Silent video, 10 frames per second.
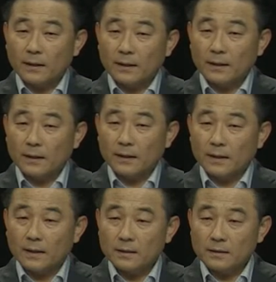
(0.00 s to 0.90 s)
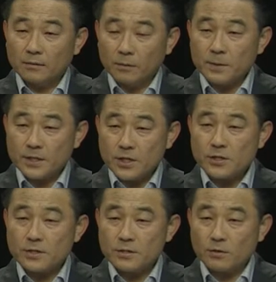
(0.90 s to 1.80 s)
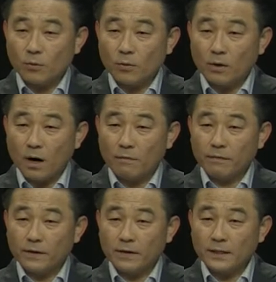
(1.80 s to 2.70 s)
repetitions, or offering